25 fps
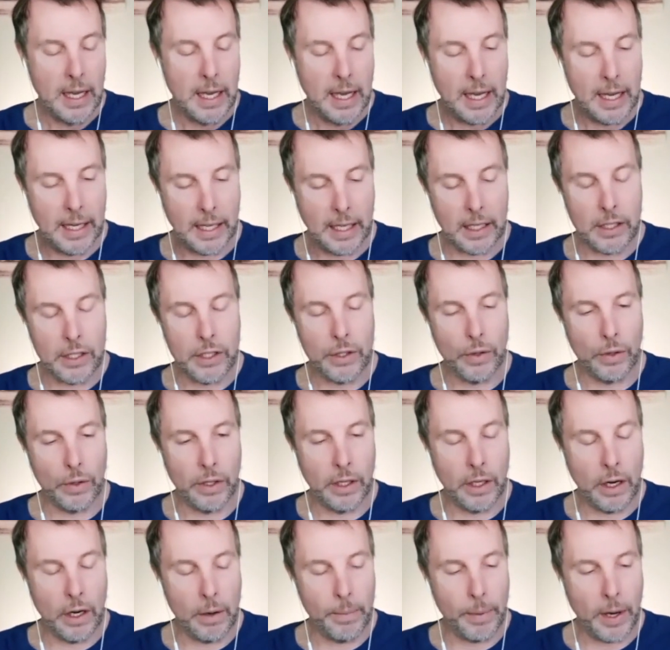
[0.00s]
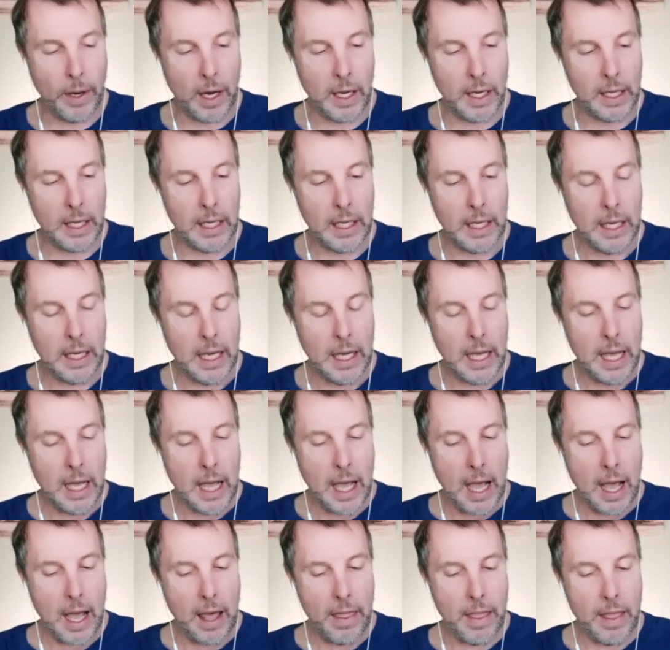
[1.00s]
and it gets stored in our body
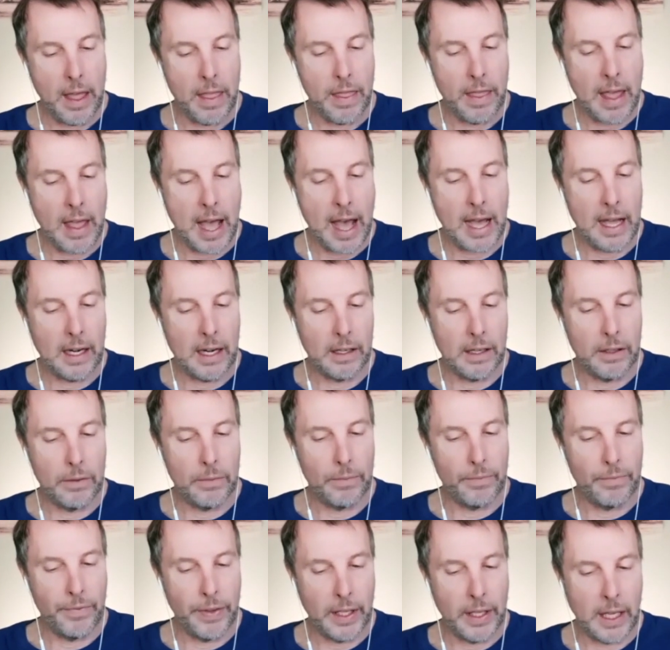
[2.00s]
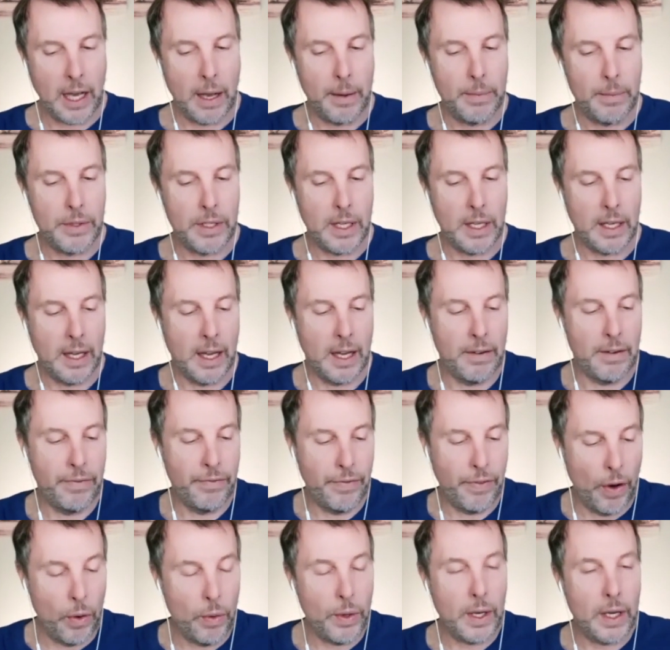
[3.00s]
and then that becomes a, a
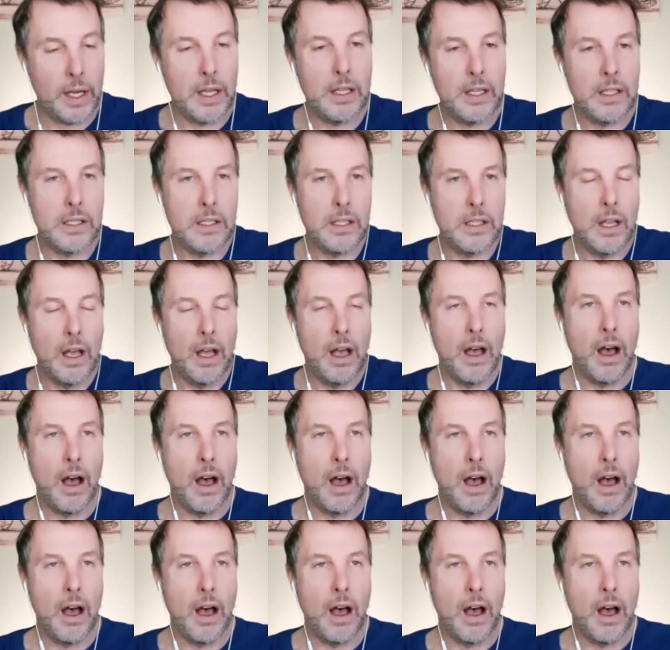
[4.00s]
focus